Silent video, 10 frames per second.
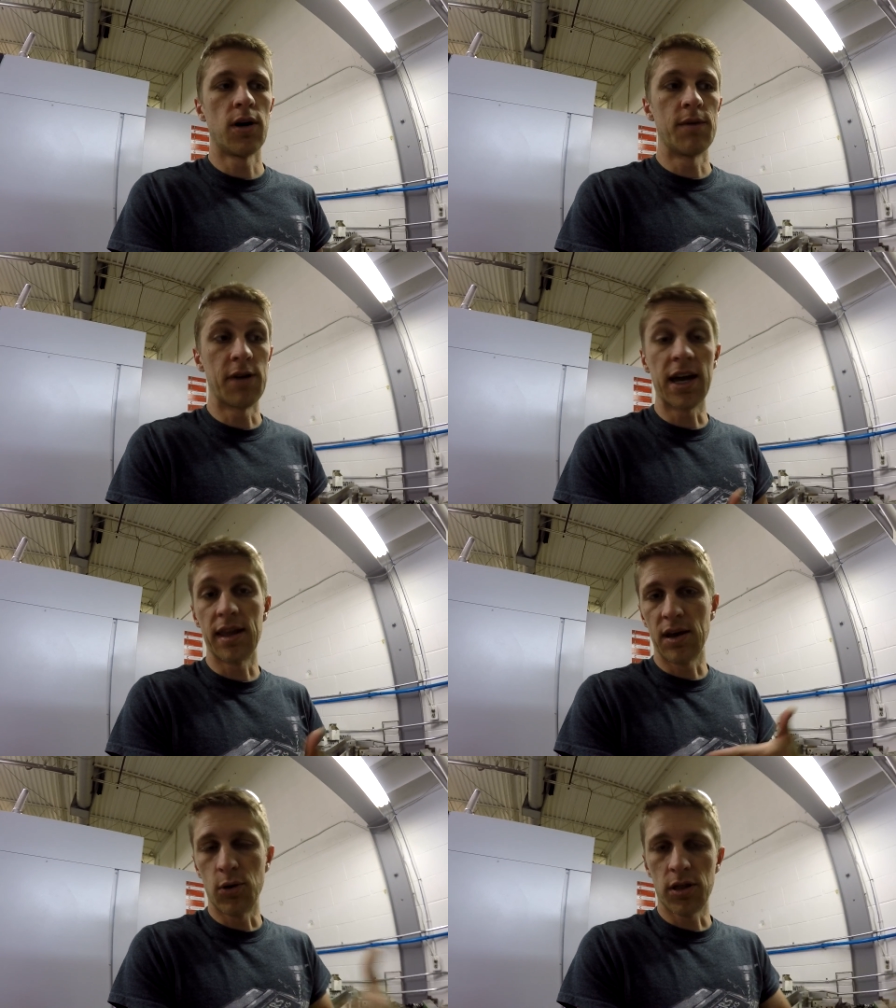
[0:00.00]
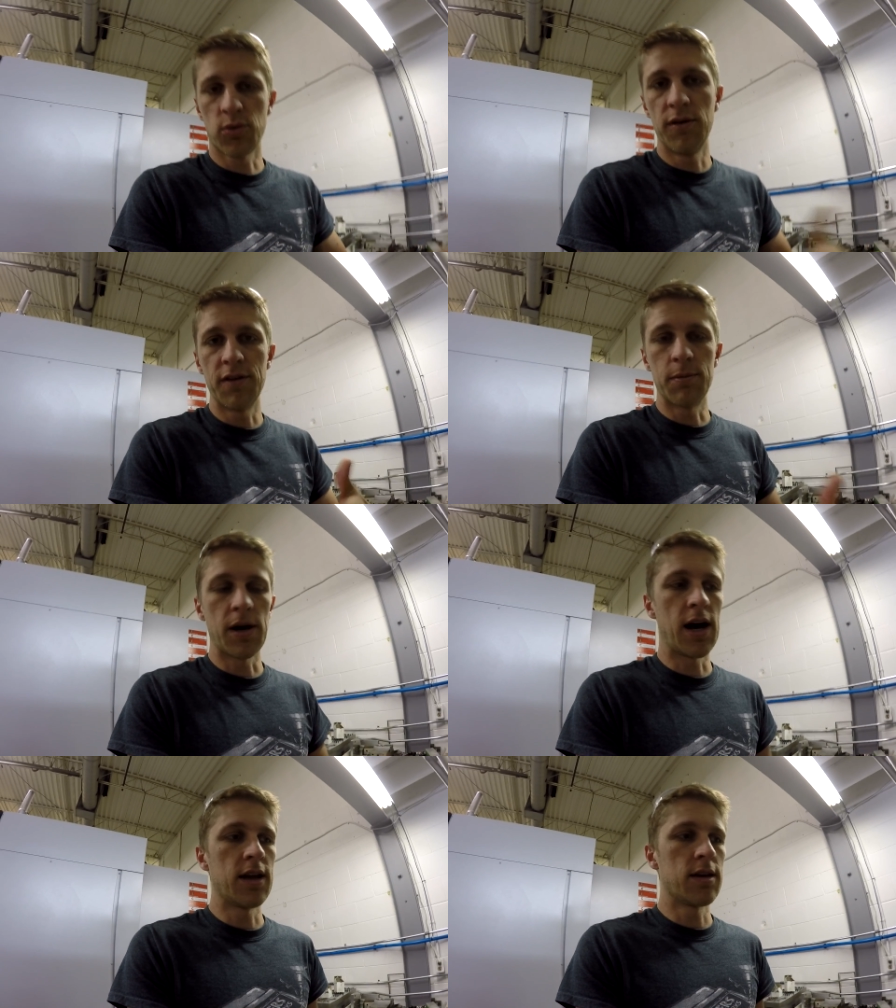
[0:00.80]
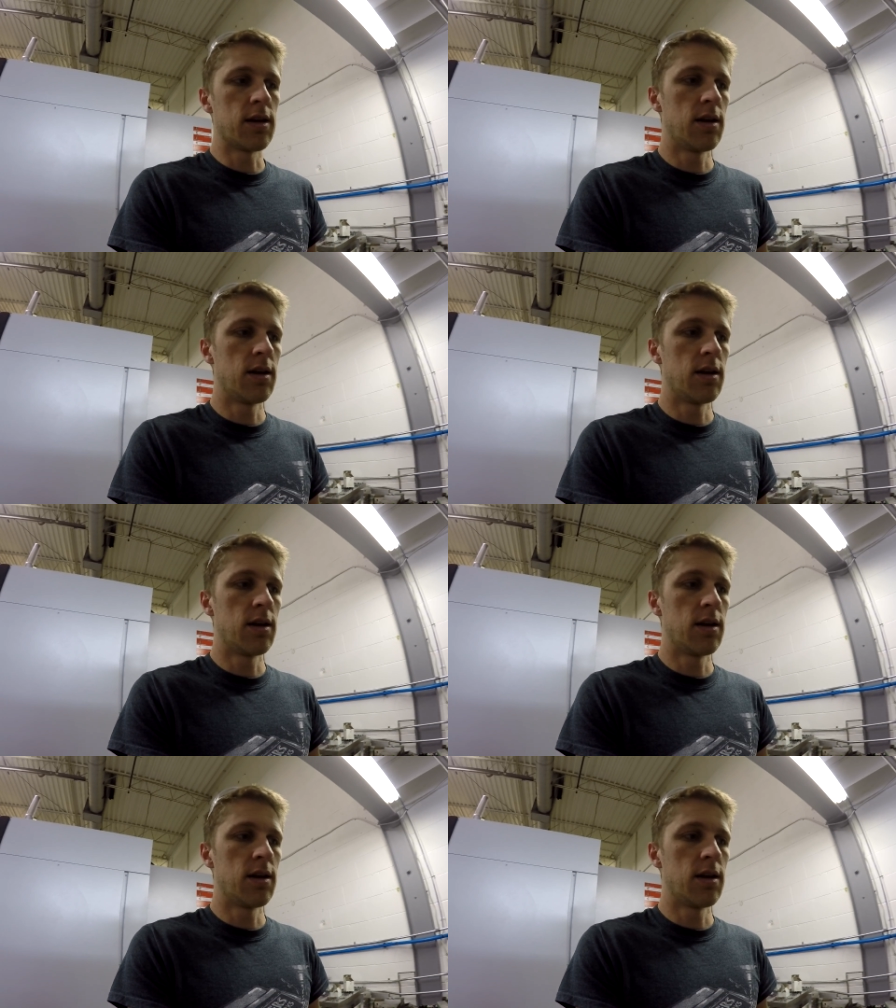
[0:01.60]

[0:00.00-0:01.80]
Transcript: Um, again, they want three feet behind it,